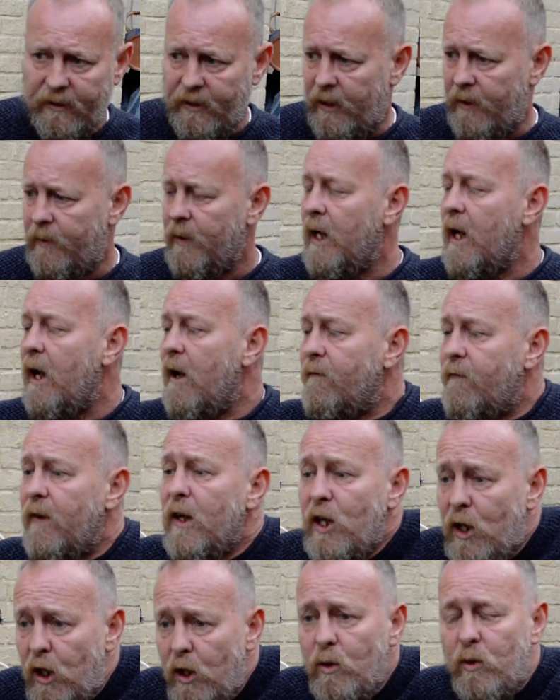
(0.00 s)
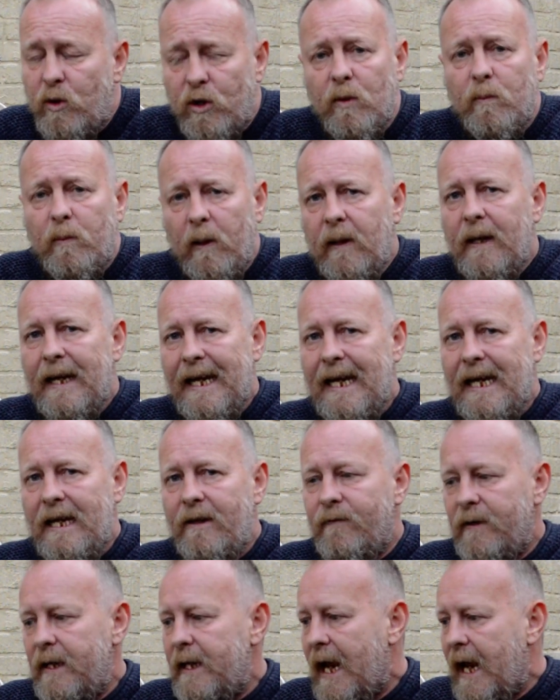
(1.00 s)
you, for you to believe the